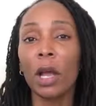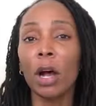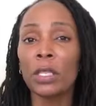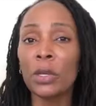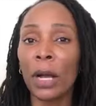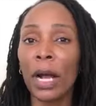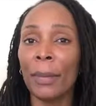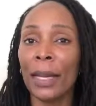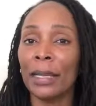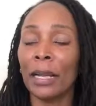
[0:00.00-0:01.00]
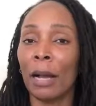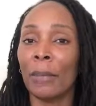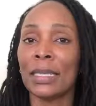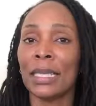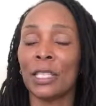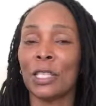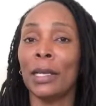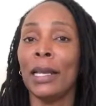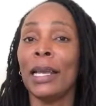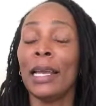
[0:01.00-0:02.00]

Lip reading: Also comment in the comment section